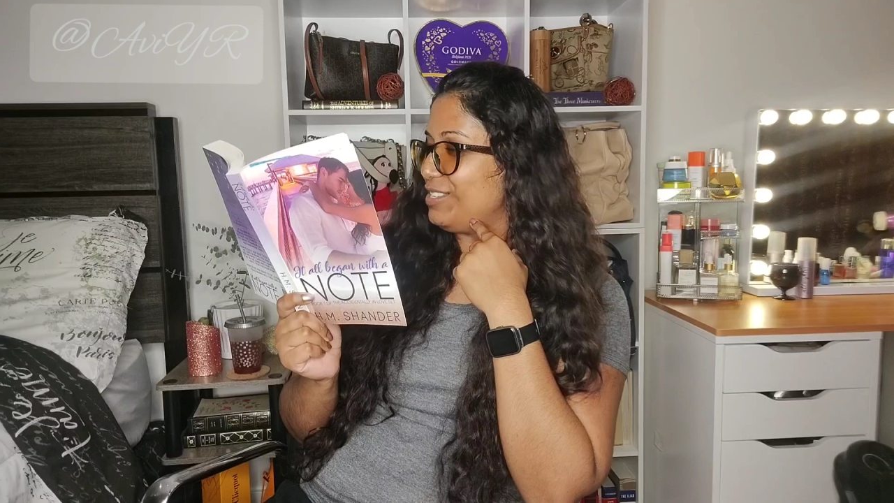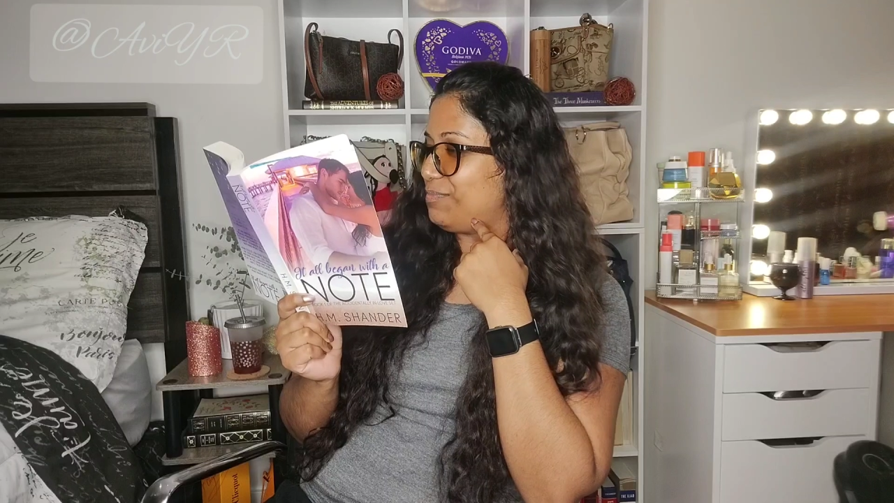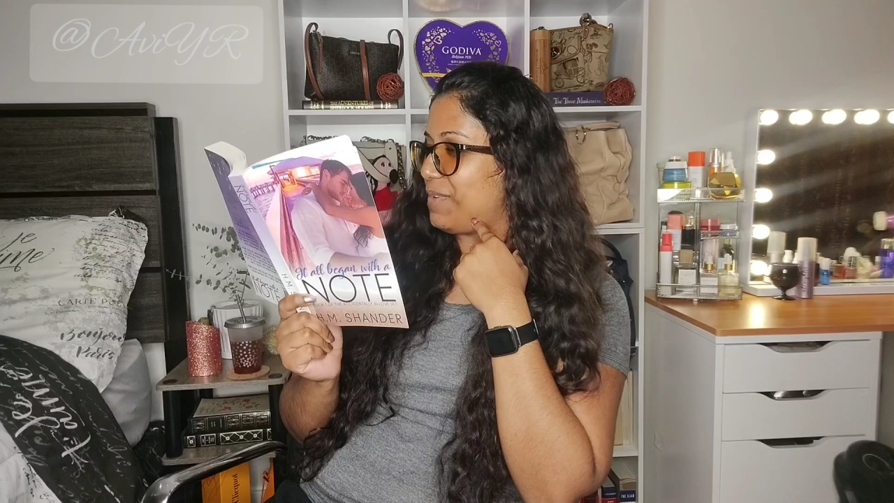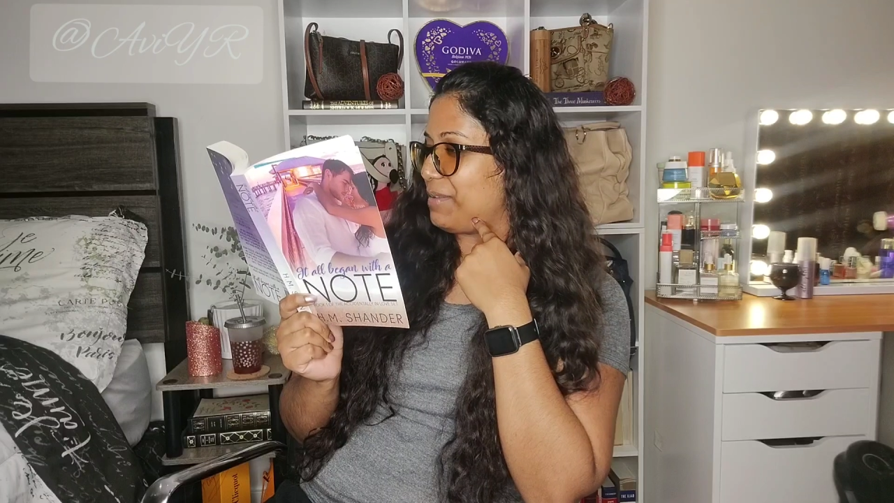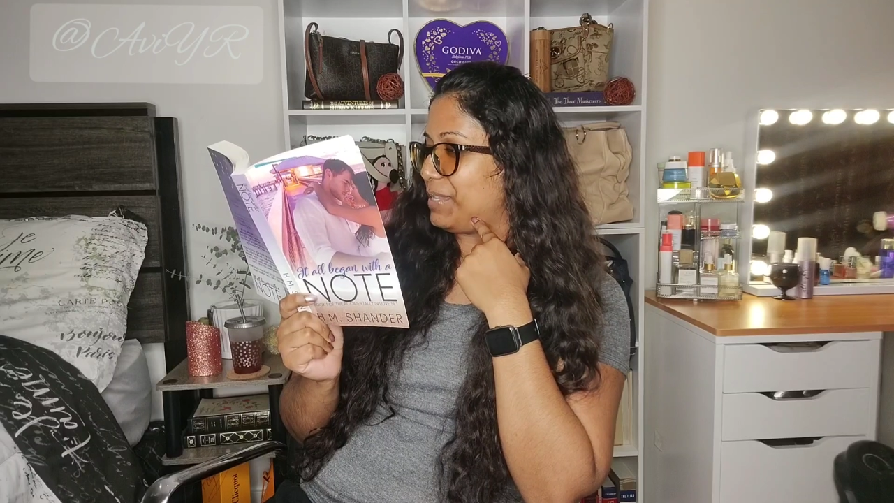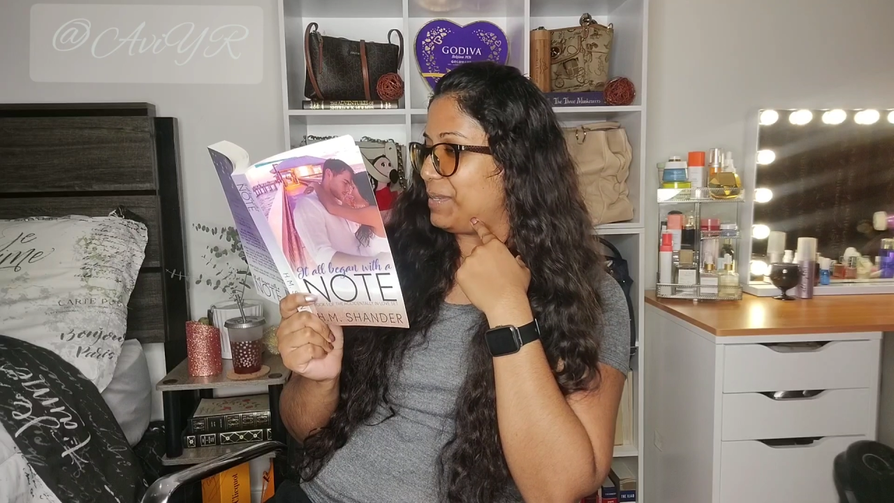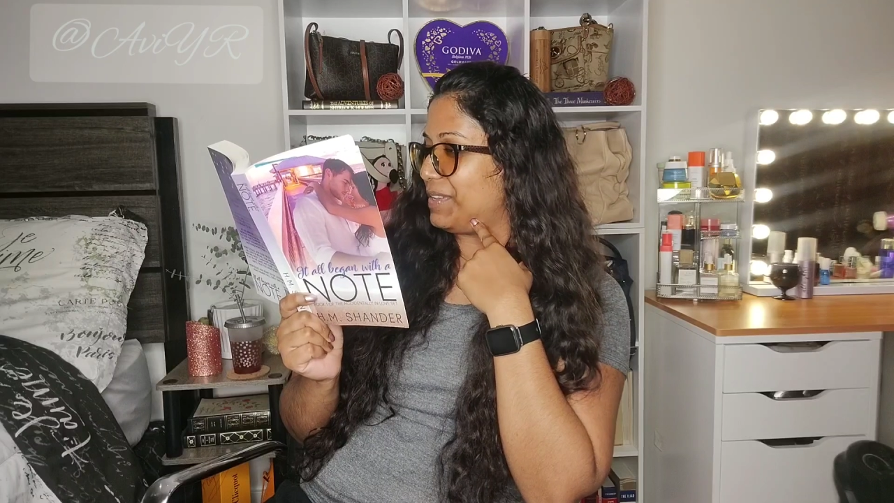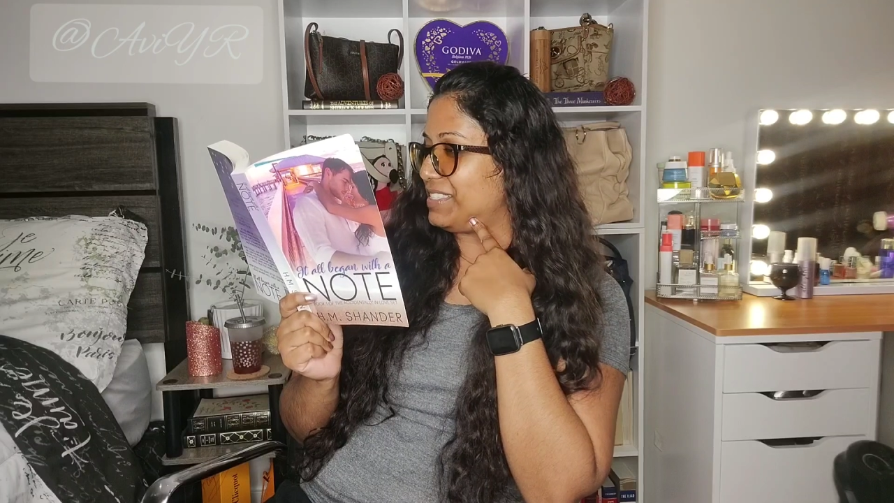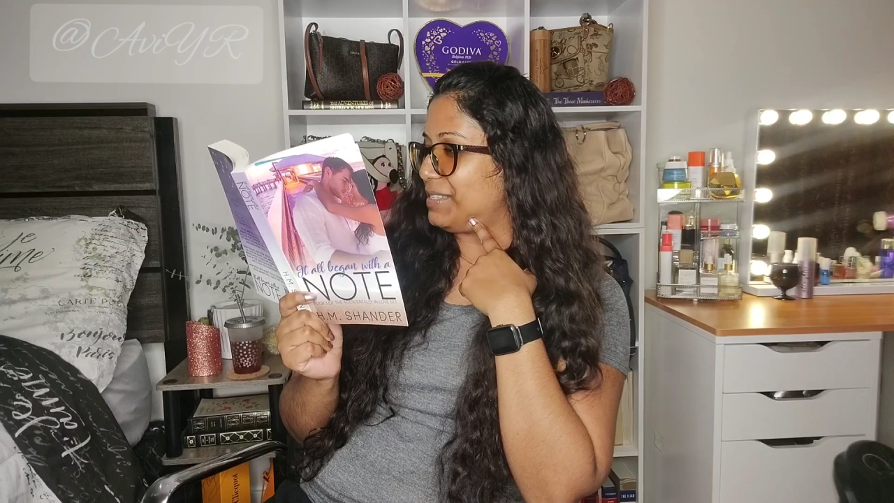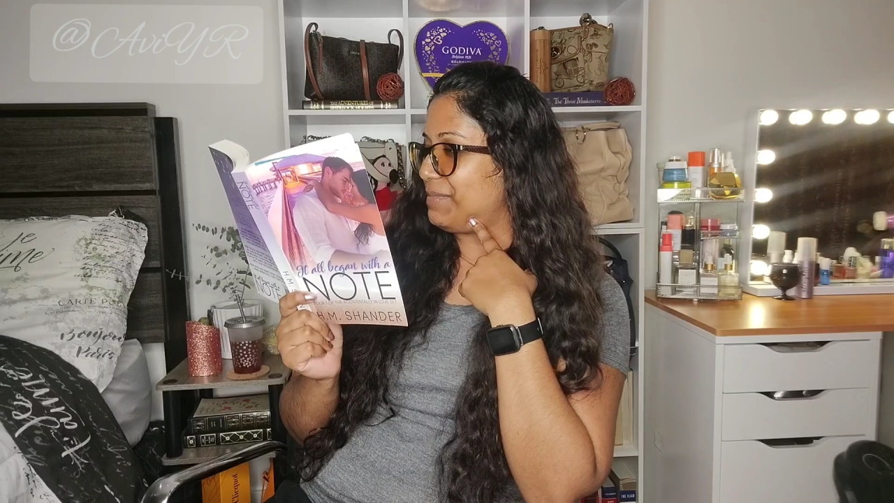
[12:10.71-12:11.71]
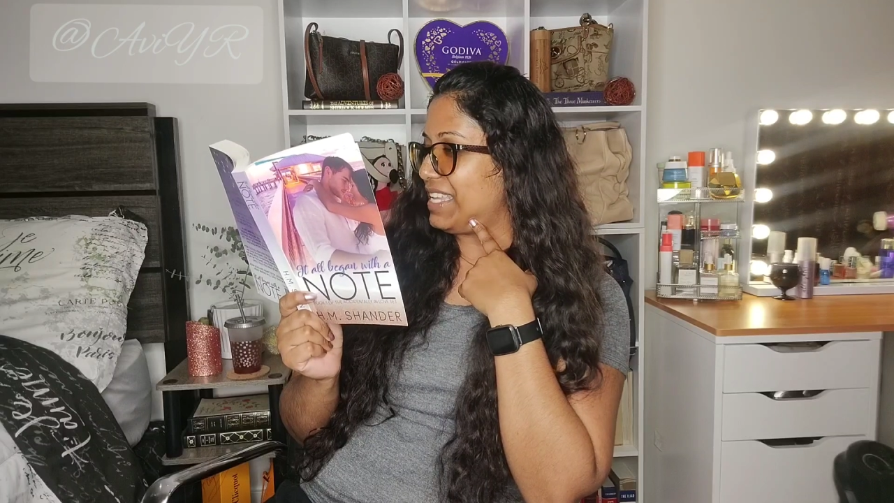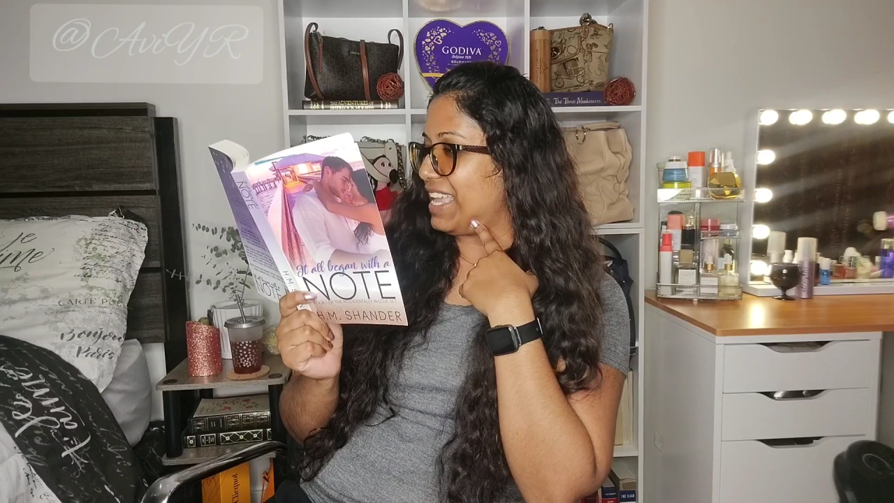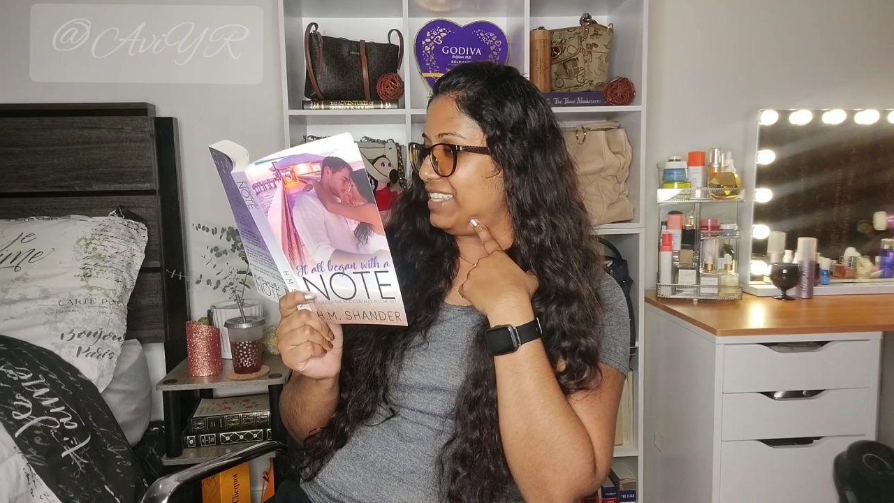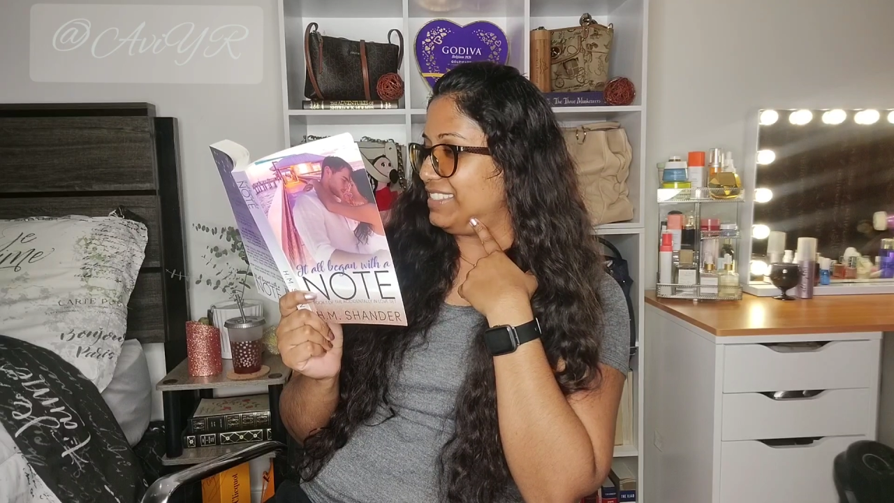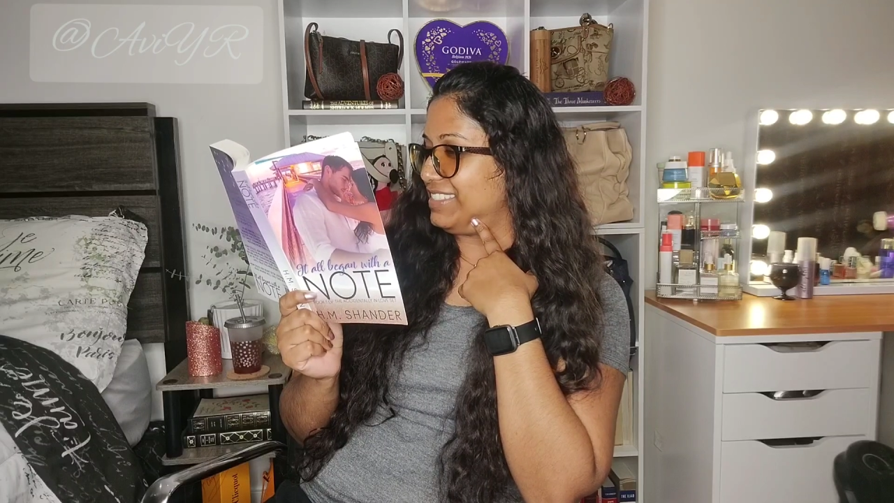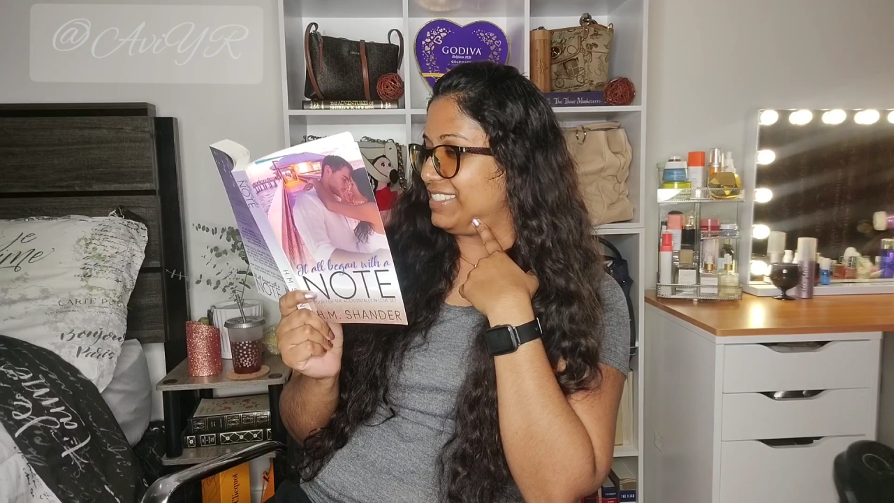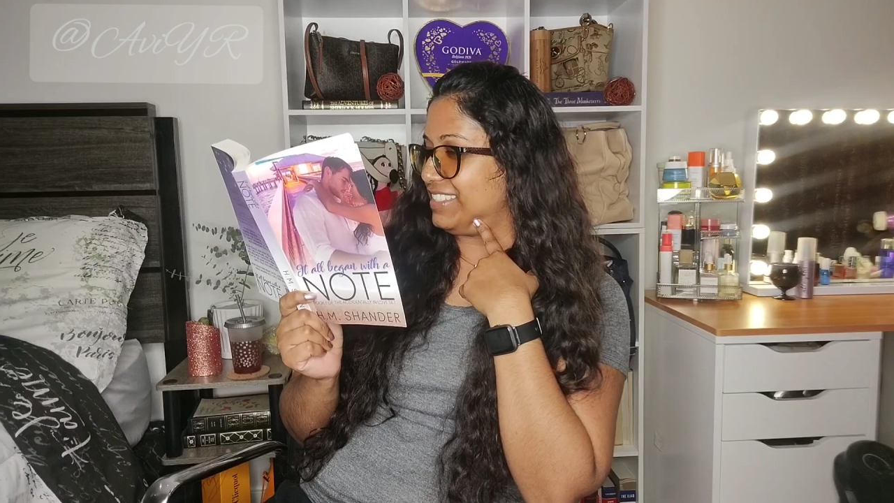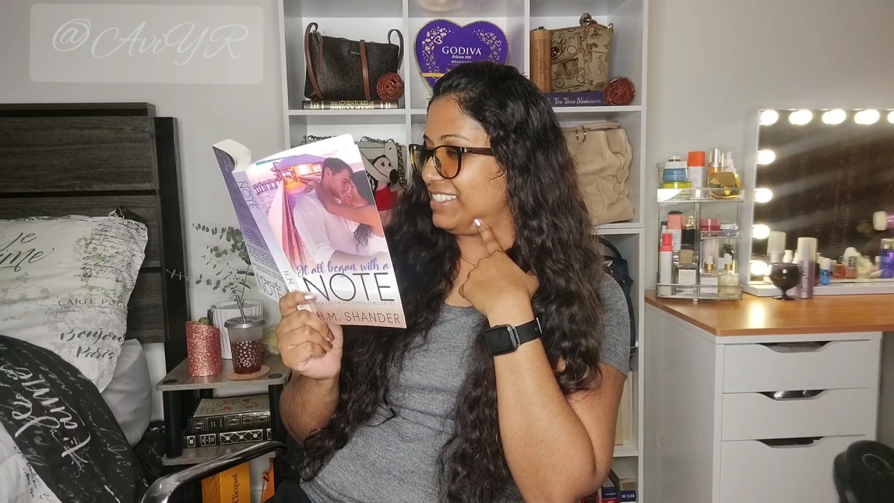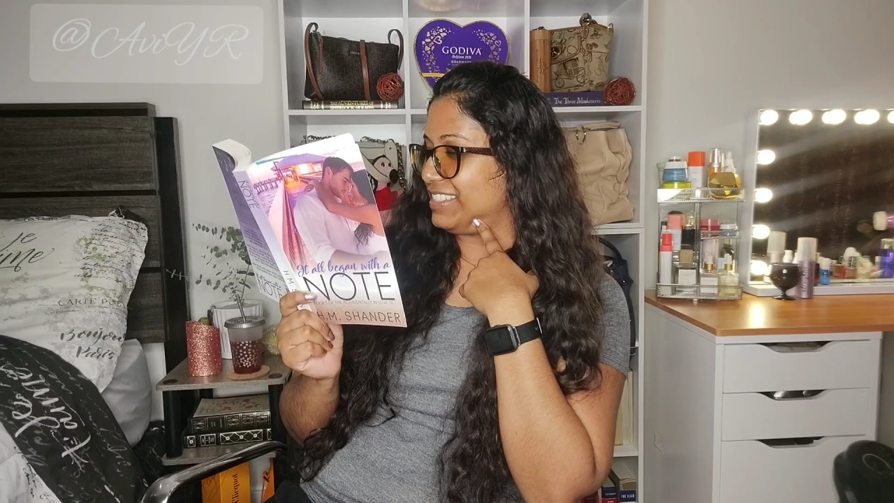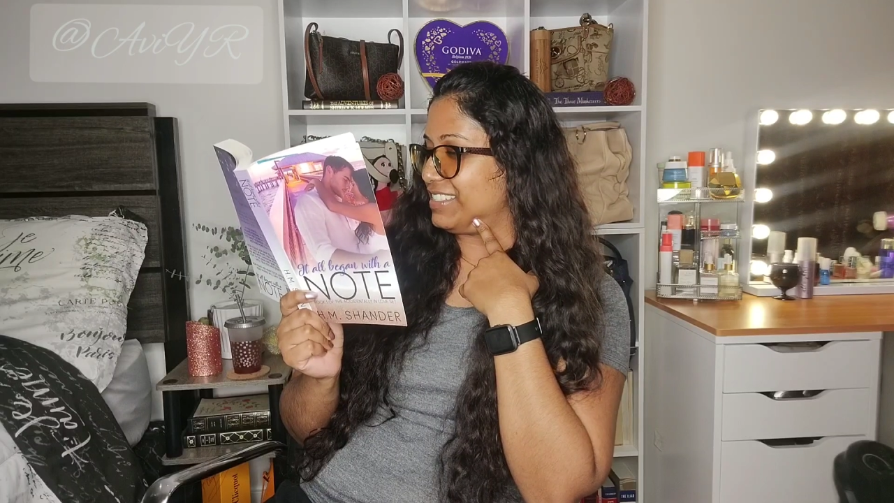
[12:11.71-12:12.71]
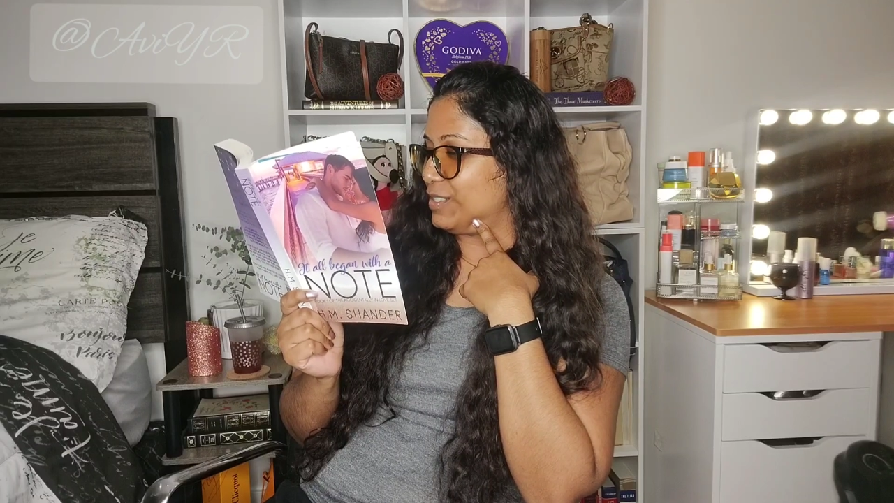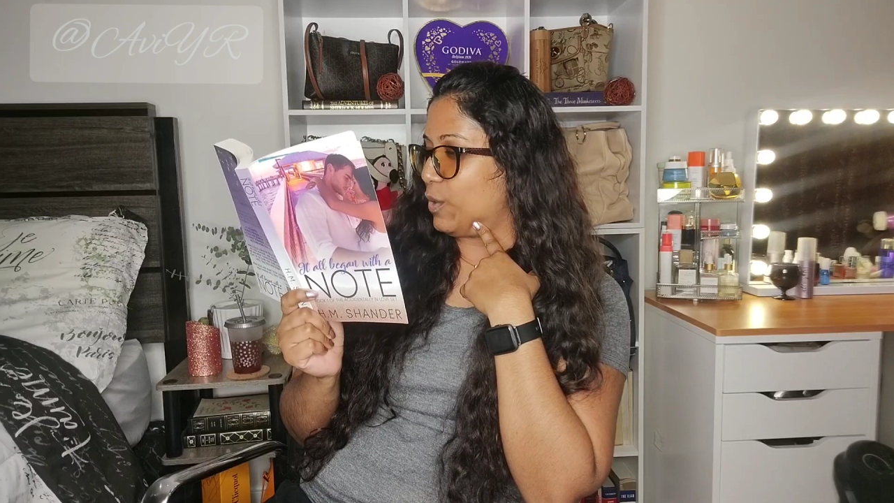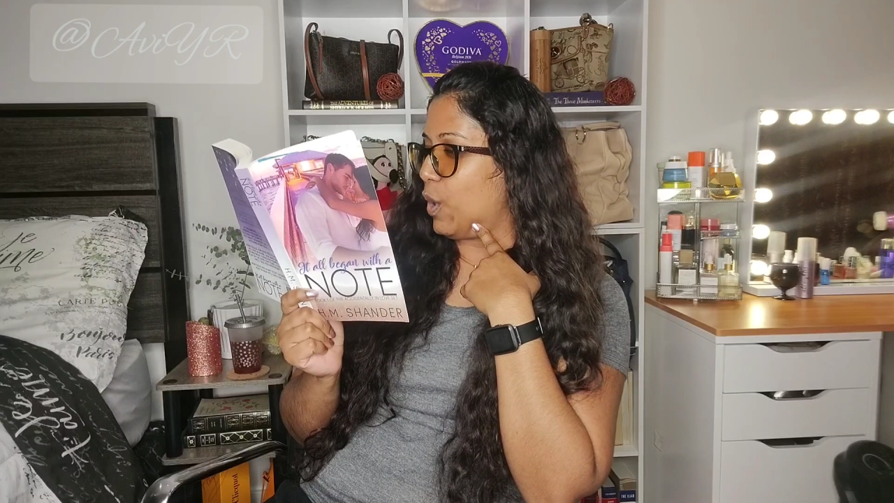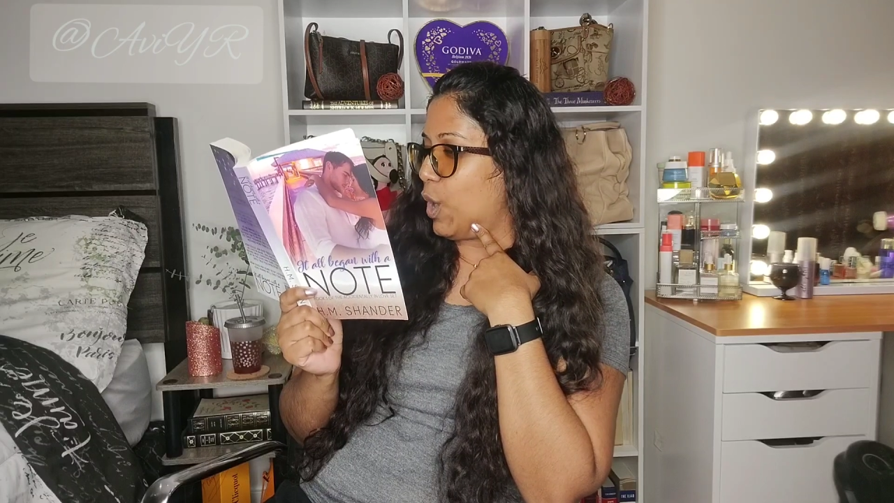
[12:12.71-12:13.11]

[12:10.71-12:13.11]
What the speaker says: of barbecue and something else delicious